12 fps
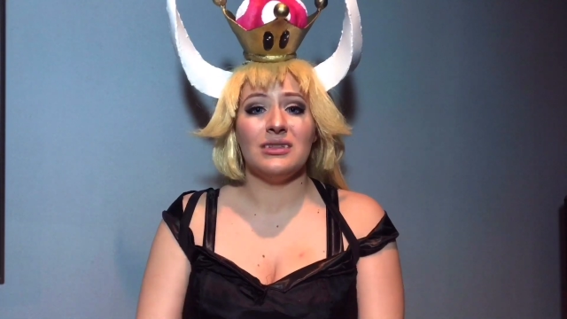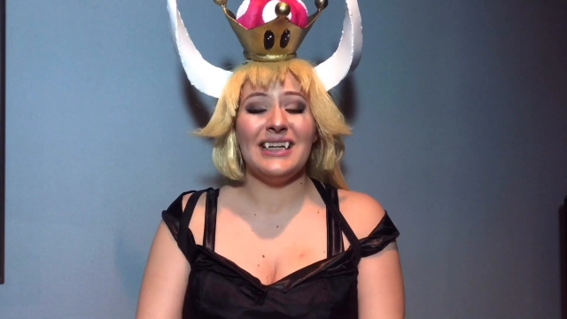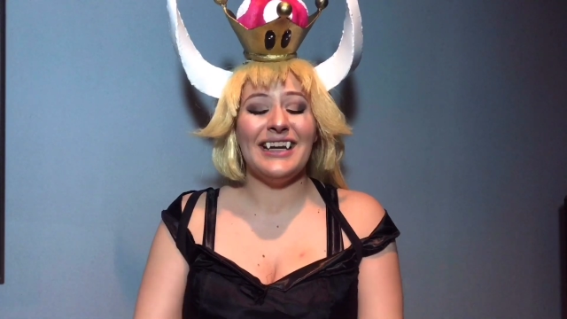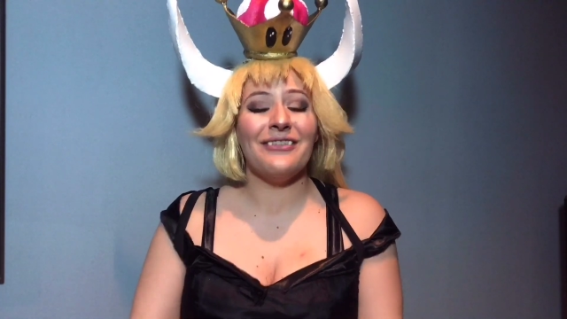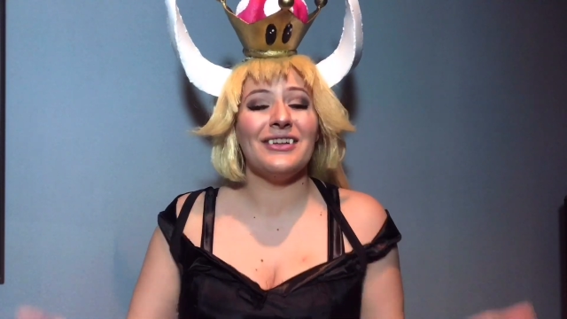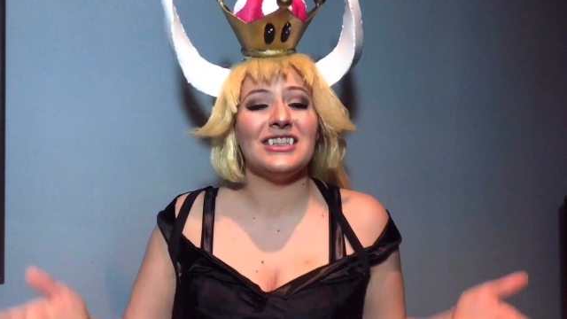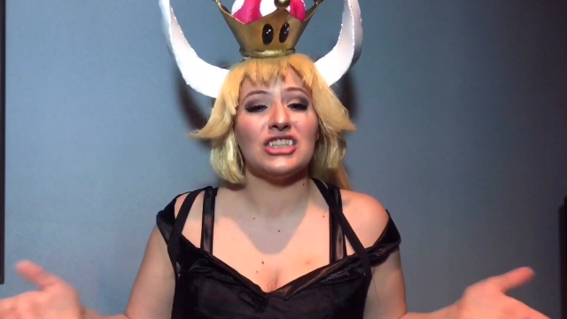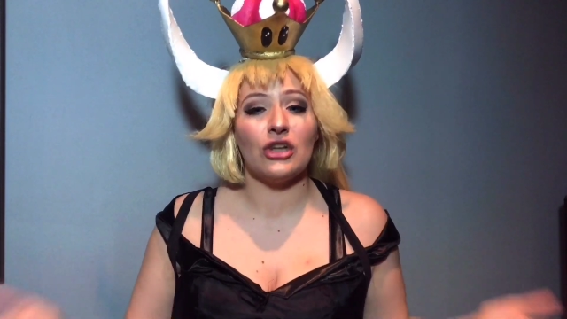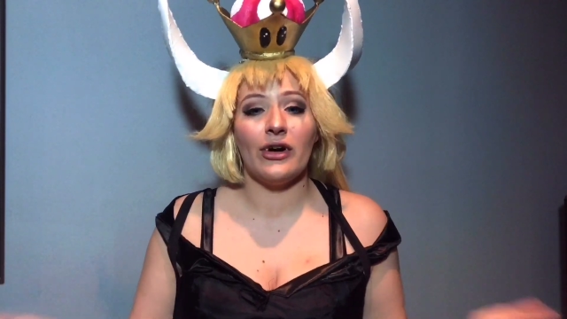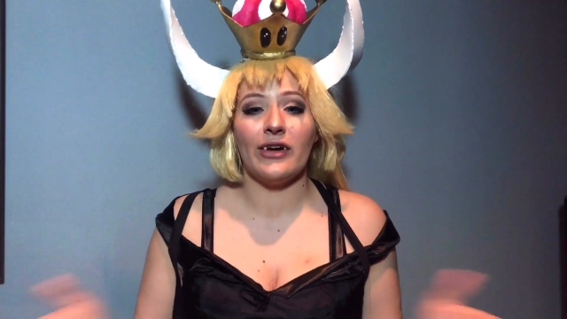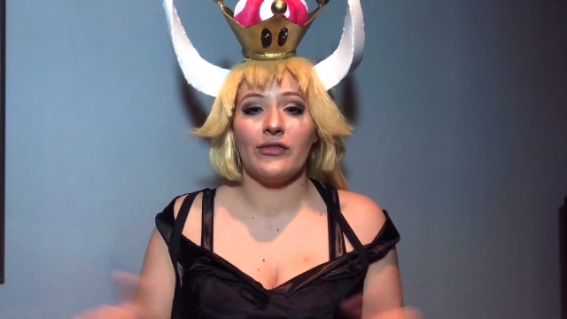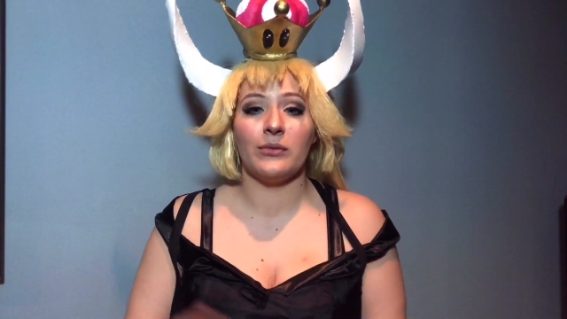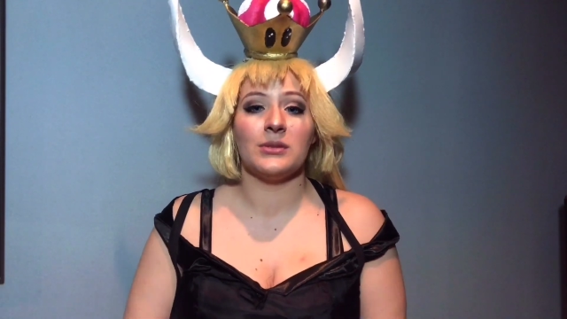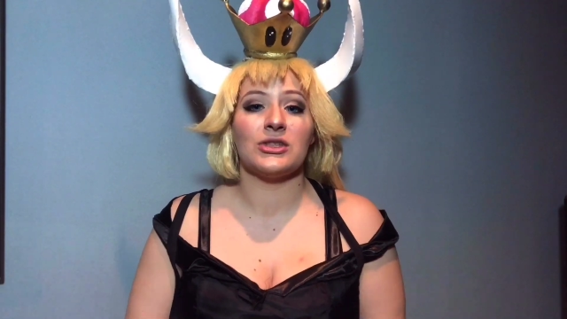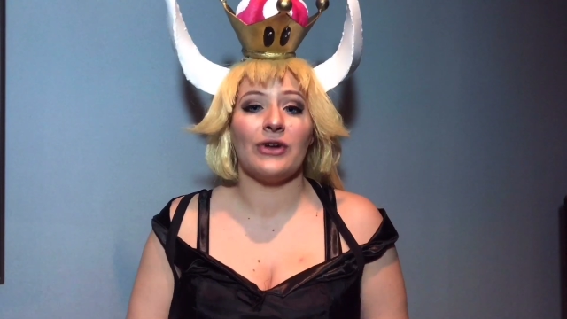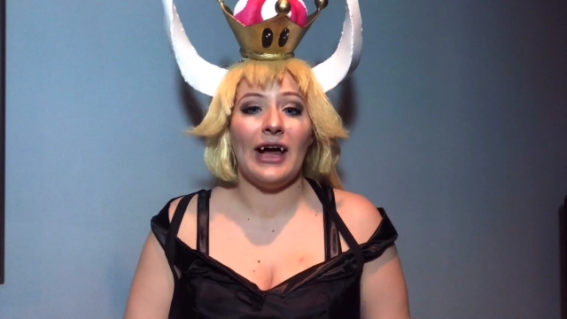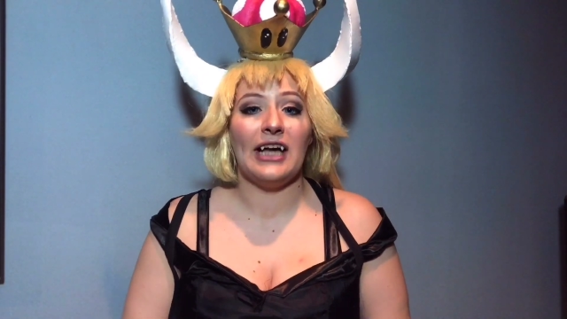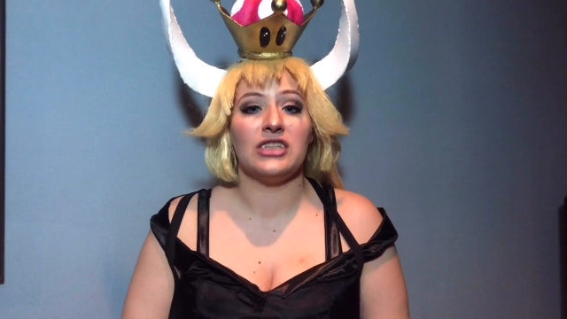even starting from
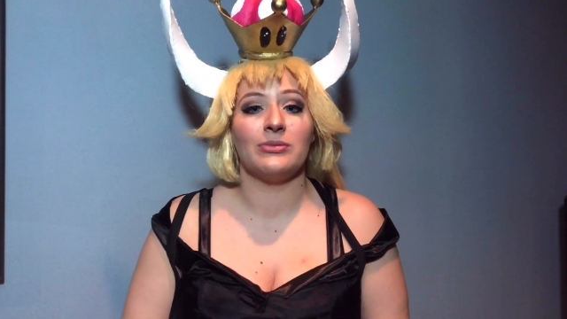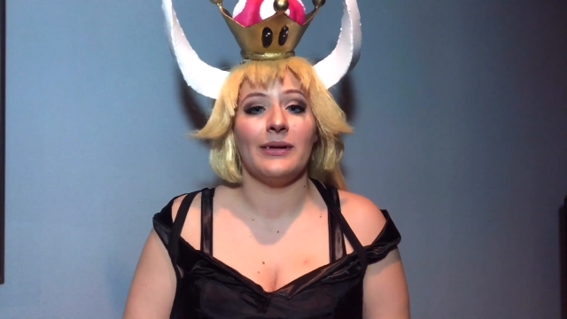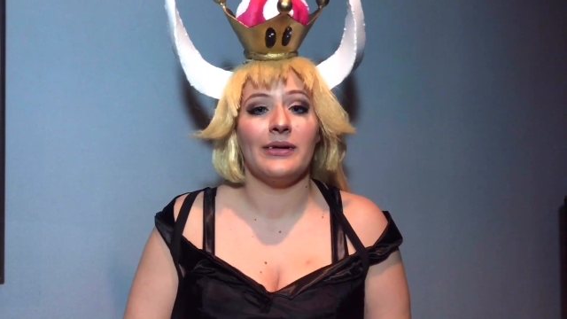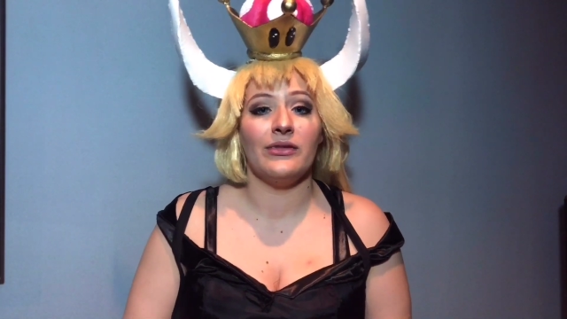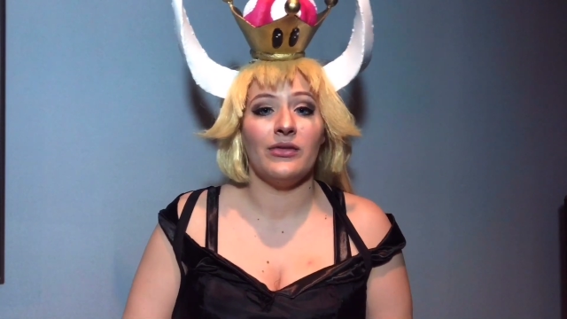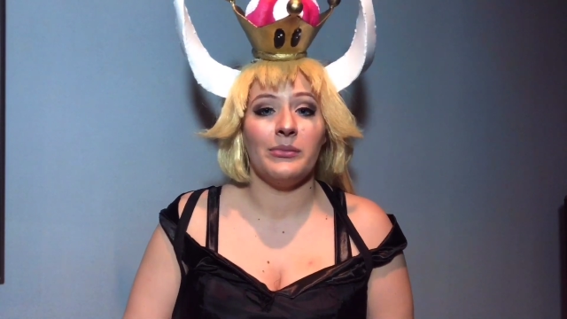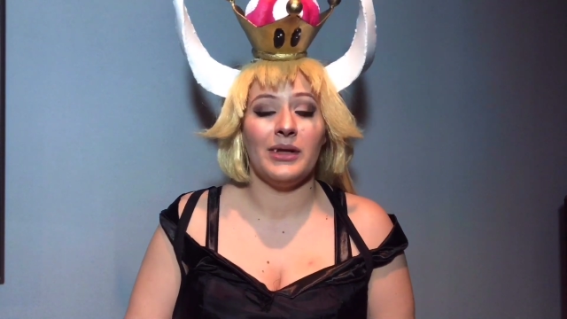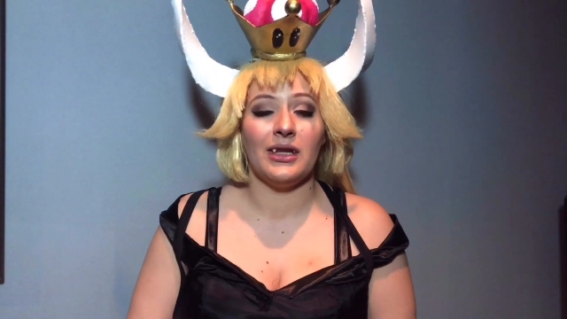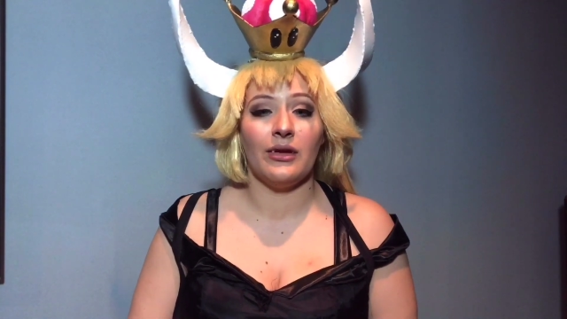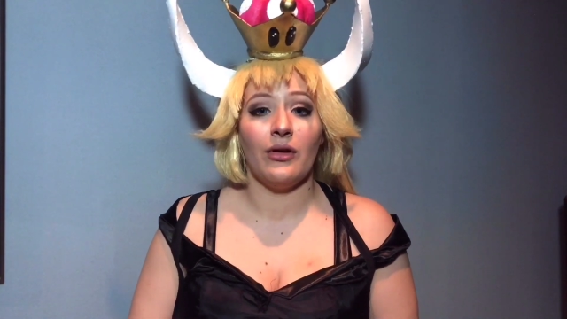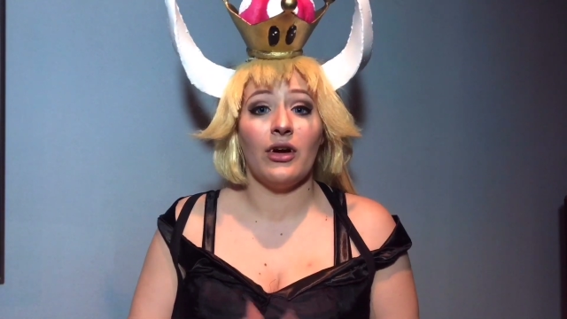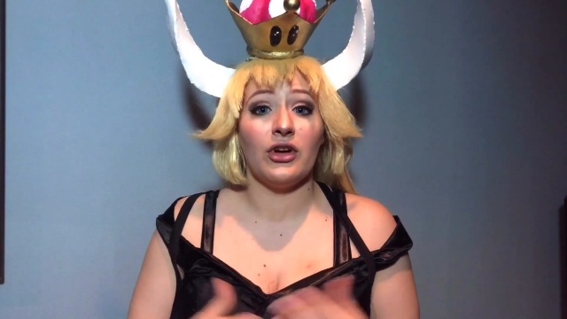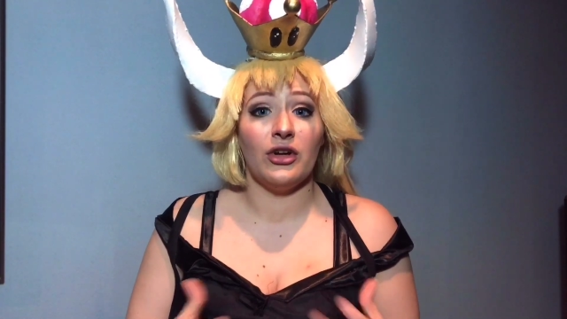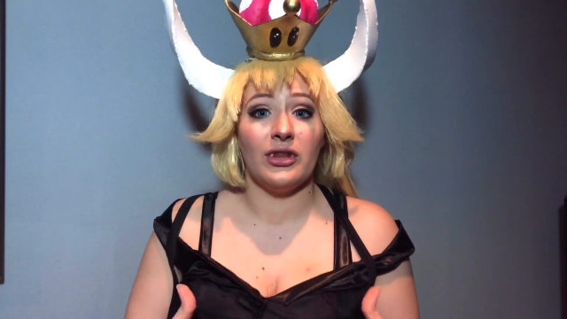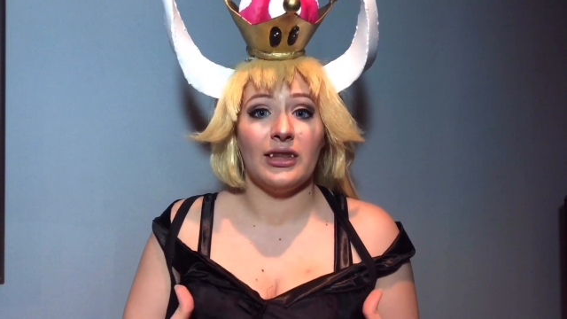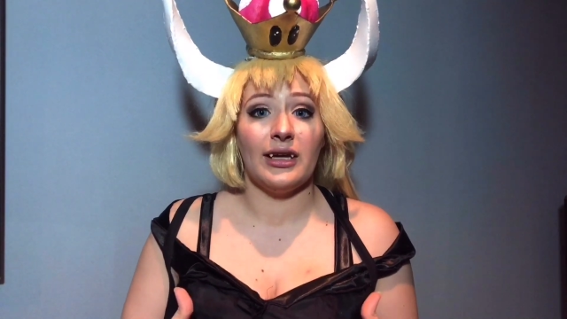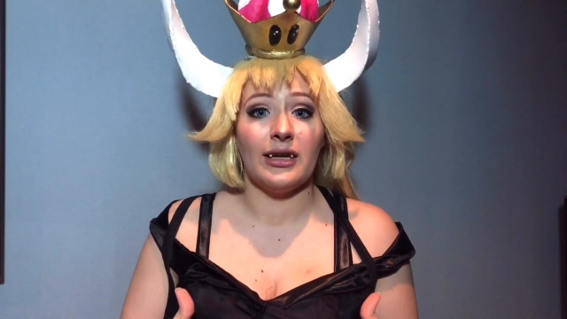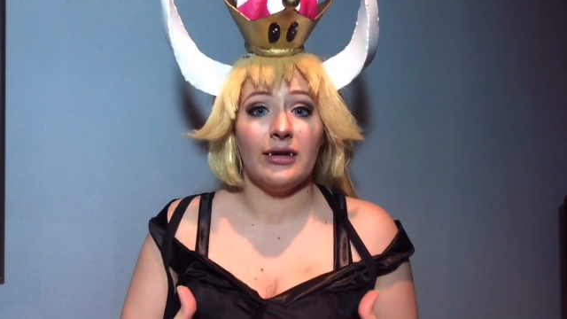scratch may even be a good
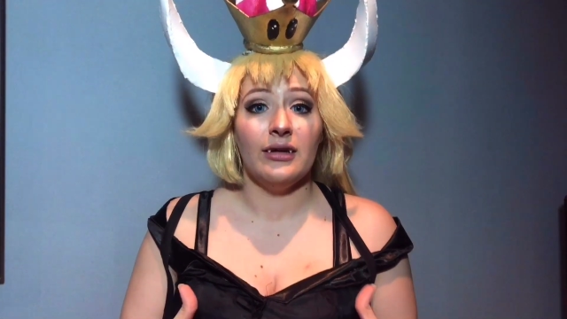thing.